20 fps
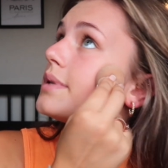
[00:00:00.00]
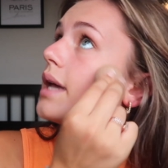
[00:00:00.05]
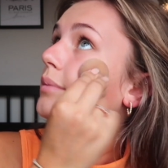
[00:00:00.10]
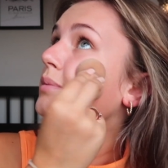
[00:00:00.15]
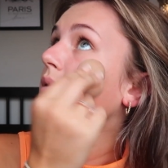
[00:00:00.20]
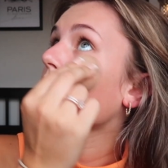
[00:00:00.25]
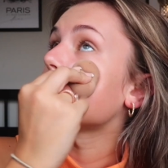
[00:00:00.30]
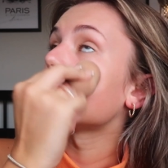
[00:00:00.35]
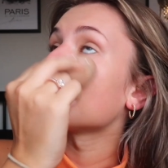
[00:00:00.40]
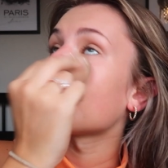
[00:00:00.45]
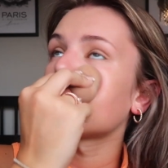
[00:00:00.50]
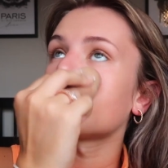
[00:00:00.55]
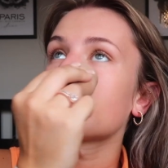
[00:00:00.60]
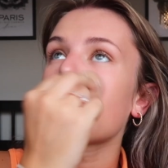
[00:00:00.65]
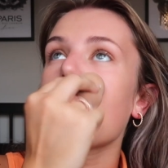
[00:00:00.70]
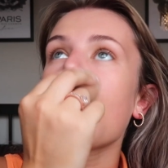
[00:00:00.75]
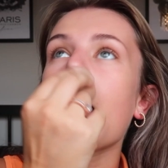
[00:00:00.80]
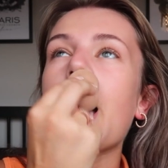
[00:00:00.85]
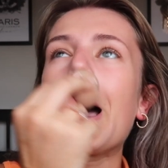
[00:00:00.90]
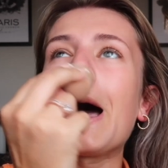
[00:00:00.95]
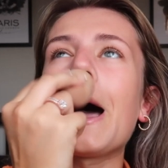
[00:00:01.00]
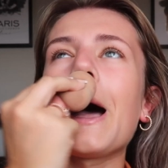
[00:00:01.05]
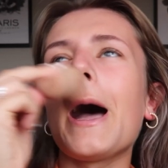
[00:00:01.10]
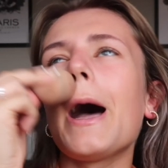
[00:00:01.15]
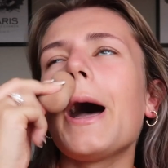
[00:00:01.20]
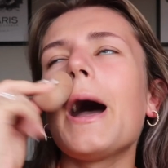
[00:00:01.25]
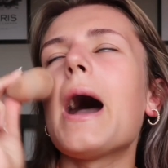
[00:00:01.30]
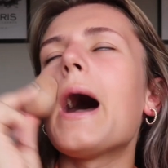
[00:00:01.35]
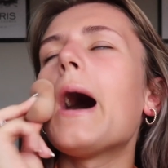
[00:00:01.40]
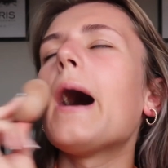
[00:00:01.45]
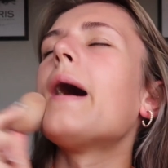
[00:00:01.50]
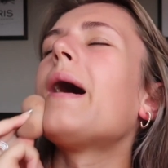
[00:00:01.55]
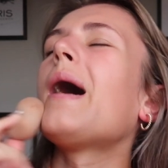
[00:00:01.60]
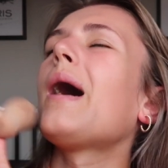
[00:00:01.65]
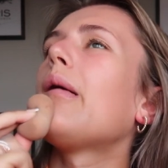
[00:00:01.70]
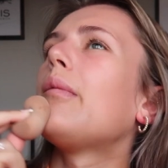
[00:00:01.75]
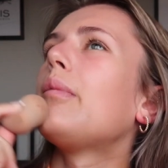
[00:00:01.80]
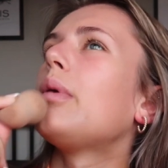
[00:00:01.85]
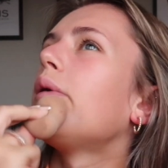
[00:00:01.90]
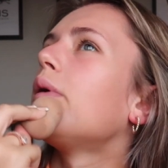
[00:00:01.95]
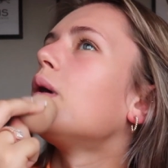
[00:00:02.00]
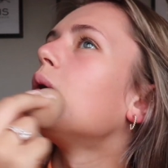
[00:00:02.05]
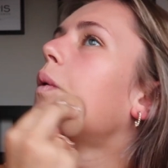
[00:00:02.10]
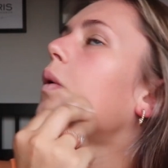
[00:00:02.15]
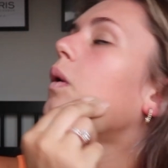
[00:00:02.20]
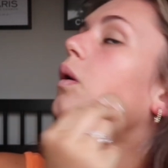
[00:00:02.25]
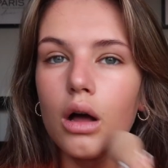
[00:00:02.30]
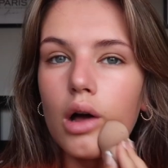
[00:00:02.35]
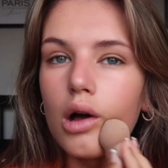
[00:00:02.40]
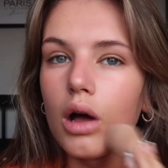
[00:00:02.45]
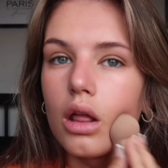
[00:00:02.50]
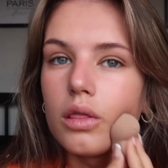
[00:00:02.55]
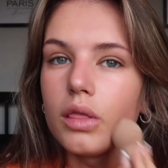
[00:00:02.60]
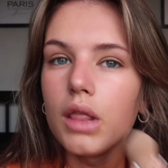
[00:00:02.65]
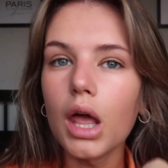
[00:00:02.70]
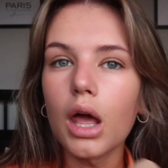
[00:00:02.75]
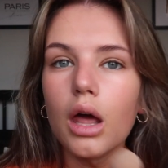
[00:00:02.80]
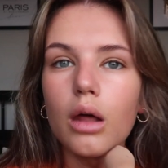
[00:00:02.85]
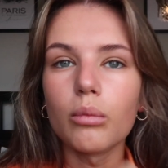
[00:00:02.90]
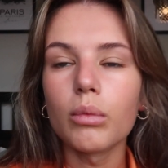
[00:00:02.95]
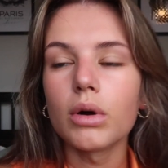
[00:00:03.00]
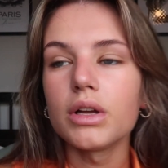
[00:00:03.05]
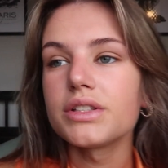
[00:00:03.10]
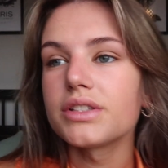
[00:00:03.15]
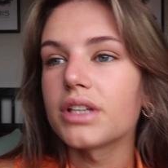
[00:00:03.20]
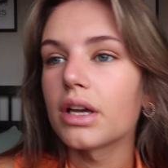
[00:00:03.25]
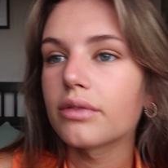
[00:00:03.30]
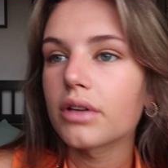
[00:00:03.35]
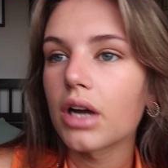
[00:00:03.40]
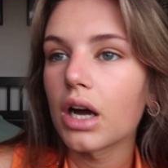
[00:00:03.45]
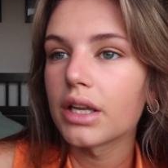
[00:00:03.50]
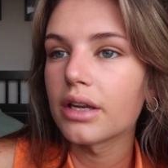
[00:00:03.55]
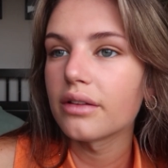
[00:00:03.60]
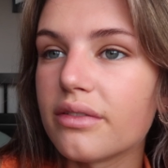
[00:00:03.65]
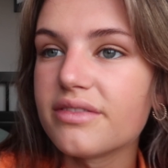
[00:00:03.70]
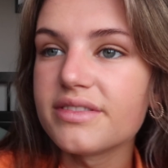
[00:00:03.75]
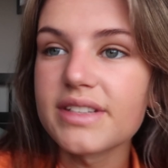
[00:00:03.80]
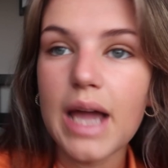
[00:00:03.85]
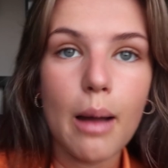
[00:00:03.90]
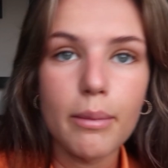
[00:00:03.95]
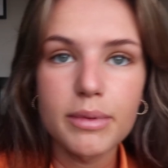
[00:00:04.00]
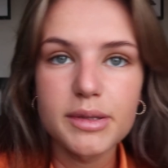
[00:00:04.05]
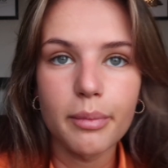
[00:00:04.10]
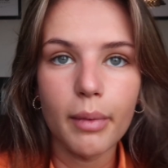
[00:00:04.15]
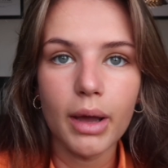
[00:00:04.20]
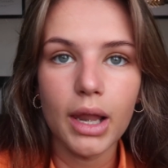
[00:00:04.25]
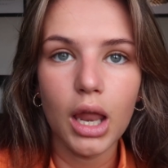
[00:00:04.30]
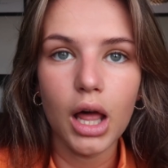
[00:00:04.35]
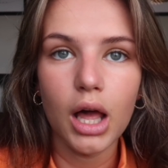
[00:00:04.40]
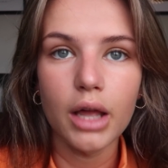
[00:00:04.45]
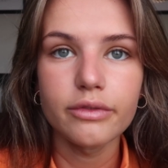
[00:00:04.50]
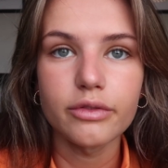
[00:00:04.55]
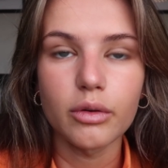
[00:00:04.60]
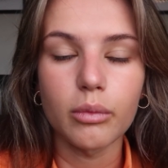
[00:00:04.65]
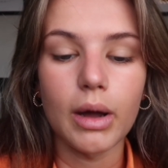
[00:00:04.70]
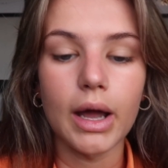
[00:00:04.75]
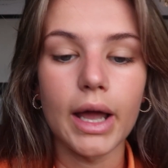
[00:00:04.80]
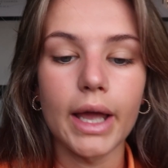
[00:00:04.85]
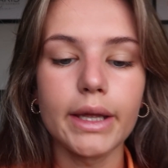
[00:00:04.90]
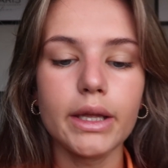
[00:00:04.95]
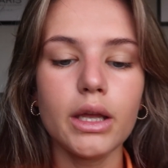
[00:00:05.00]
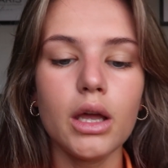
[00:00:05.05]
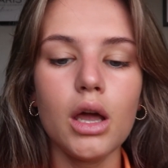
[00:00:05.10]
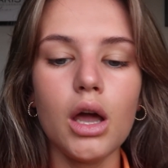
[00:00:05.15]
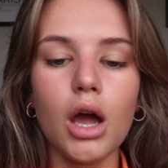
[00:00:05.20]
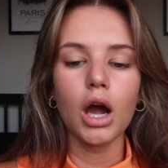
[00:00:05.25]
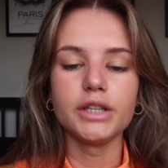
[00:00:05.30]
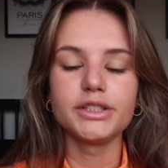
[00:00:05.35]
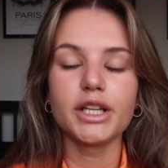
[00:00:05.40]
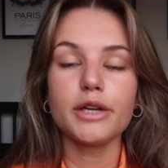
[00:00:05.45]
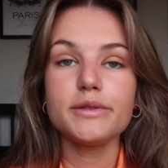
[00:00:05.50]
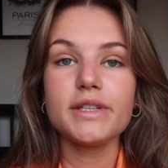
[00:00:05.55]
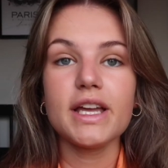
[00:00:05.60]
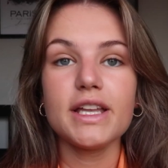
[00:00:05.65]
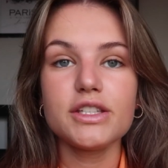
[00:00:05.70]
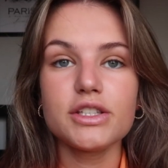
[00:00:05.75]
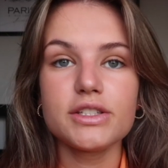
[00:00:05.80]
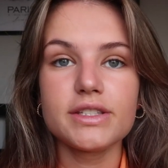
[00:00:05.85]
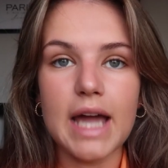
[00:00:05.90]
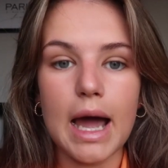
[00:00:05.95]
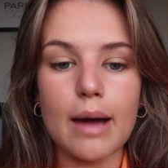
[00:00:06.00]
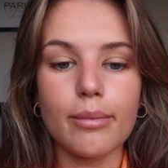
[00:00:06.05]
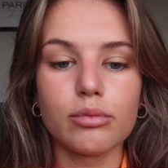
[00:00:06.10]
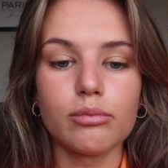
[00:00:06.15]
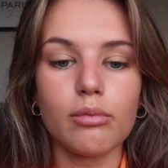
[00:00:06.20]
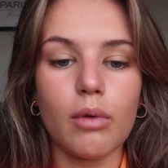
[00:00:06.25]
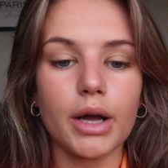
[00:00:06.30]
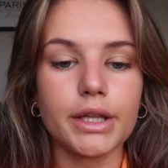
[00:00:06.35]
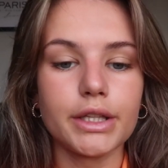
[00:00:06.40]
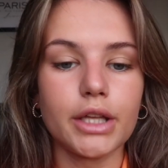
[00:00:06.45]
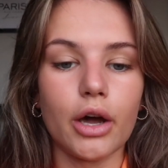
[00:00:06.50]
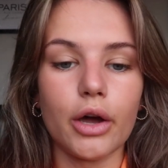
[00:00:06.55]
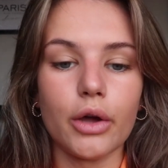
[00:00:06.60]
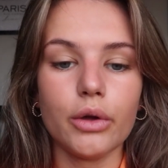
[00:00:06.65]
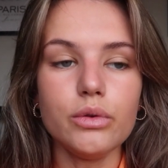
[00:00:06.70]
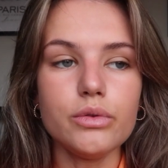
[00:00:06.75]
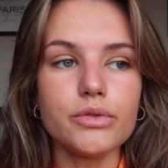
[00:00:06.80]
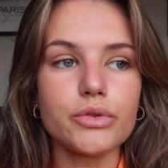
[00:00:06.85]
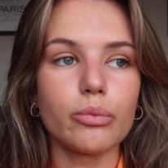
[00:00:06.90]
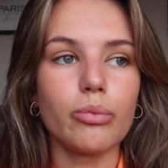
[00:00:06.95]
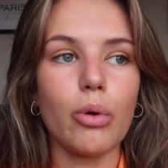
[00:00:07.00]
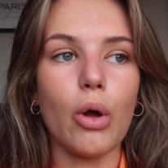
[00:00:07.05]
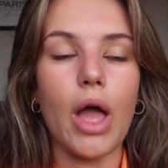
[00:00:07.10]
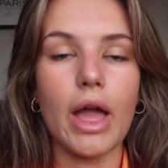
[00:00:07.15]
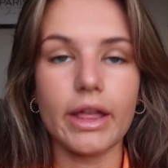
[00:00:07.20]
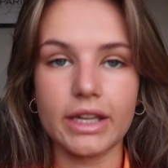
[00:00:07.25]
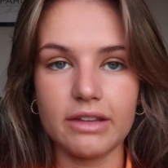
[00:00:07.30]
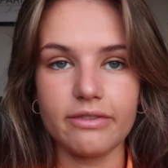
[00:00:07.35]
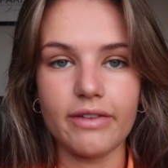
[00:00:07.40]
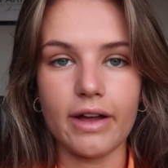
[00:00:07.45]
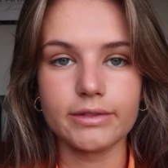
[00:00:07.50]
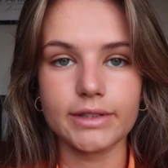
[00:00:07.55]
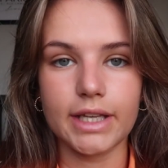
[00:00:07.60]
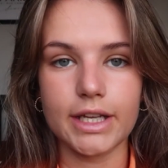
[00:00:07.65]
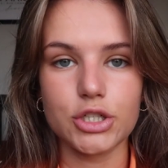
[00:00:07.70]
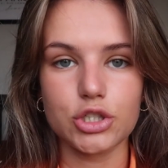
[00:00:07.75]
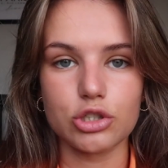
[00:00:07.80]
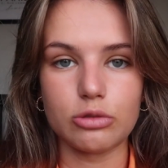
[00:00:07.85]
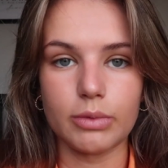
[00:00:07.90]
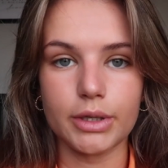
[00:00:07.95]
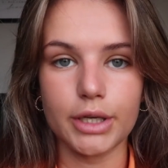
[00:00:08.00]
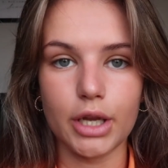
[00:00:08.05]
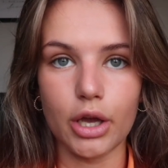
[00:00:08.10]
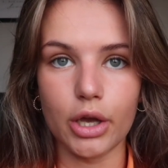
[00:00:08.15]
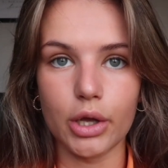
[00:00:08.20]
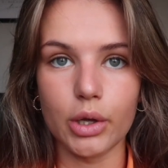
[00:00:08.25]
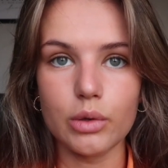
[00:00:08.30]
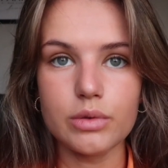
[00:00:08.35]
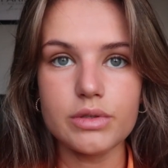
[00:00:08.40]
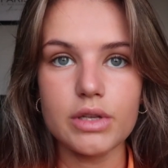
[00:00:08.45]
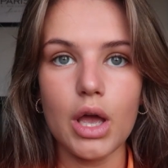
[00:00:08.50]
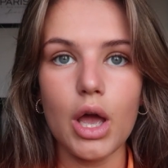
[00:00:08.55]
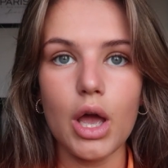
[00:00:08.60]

dab, dab, dab, dab. And then once I've kind of dabbed my life away, I don't tend to dab on my nose or put any foundation on my nose